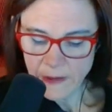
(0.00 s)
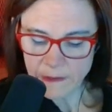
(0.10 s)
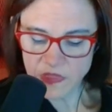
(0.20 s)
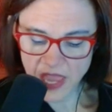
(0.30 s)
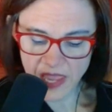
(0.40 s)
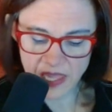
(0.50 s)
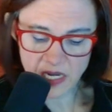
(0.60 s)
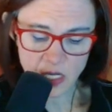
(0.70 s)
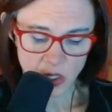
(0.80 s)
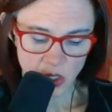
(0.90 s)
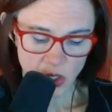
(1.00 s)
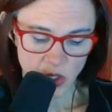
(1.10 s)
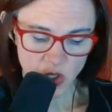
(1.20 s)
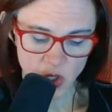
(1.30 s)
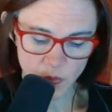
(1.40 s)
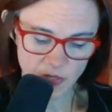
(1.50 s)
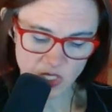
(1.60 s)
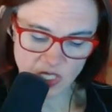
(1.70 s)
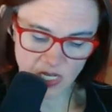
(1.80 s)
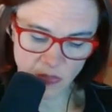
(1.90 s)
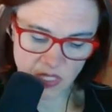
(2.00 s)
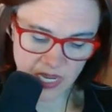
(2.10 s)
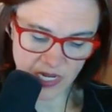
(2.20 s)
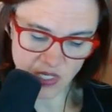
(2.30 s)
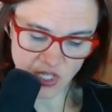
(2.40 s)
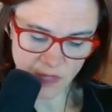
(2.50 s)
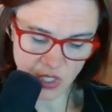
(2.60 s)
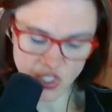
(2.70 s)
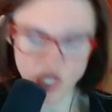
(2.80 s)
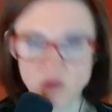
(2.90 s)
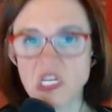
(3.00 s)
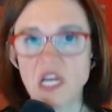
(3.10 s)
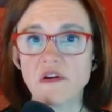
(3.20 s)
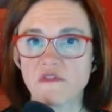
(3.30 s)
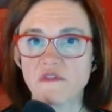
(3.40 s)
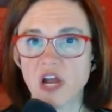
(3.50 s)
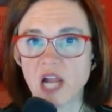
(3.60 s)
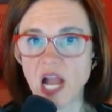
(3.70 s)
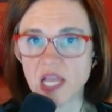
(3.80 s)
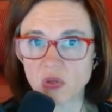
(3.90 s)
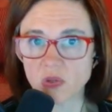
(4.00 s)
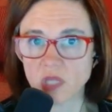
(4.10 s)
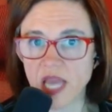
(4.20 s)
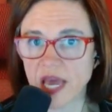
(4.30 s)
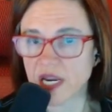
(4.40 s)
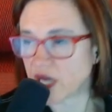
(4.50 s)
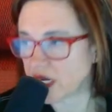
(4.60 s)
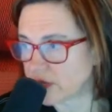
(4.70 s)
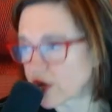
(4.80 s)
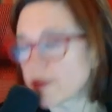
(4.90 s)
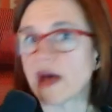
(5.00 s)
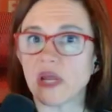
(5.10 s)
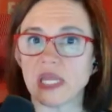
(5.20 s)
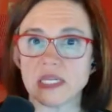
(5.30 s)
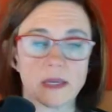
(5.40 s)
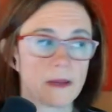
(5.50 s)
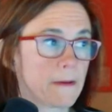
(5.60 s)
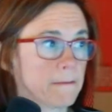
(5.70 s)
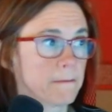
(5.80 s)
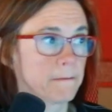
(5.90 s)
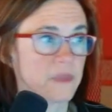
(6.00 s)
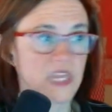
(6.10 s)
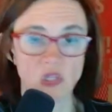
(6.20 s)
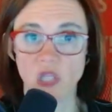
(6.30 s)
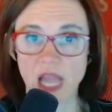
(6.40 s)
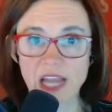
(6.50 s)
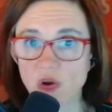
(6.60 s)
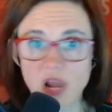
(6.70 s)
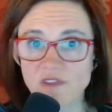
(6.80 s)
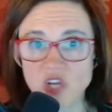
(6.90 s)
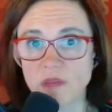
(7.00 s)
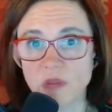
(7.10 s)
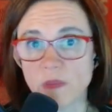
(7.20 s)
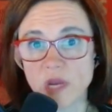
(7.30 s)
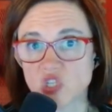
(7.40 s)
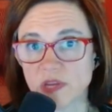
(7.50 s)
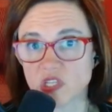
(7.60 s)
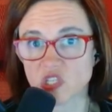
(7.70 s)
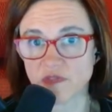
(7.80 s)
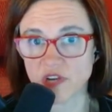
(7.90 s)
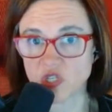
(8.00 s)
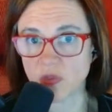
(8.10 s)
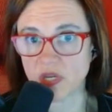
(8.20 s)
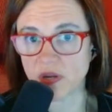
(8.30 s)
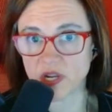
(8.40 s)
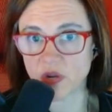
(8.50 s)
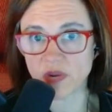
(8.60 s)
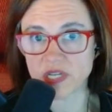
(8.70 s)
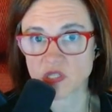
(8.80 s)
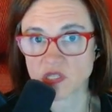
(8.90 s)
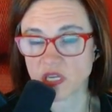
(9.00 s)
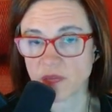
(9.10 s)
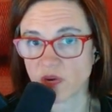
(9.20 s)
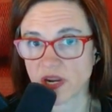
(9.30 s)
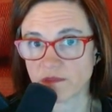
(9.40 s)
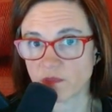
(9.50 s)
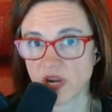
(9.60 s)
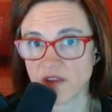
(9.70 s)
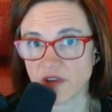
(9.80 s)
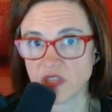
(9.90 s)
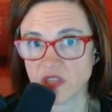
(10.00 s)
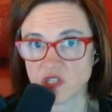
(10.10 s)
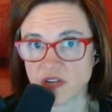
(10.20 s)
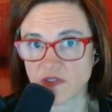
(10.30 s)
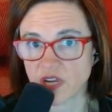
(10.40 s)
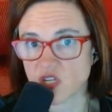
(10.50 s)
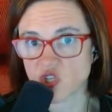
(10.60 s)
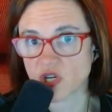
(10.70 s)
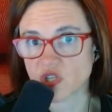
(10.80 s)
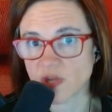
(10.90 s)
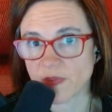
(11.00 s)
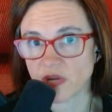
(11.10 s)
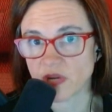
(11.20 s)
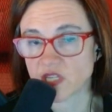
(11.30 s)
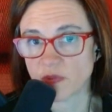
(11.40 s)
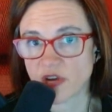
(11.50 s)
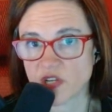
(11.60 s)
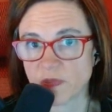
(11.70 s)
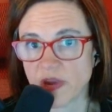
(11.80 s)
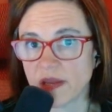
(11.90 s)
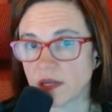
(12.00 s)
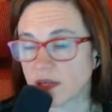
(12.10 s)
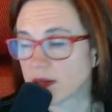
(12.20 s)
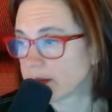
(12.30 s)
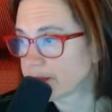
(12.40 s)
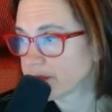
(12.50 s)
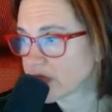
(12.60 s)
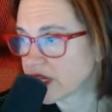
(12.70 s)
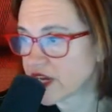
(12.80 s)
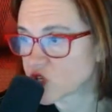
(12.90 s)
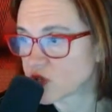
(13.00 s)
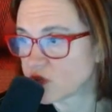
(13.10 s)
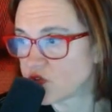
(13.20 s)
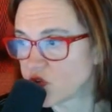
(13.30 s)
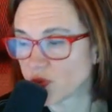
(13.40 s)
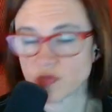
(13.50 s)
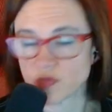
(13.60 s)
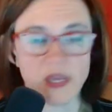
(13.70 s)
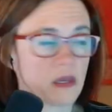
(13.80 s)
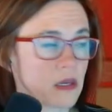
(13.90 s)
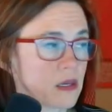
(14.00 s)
Then you proceed with getting something so terrifying, I literally had a nightmare about it. Like, I don't have a nightmare much about stuff I do here. I go right to sleep. When I when I fight this stuff, I get charged up. I don't get depressed by it. It actually fuels me.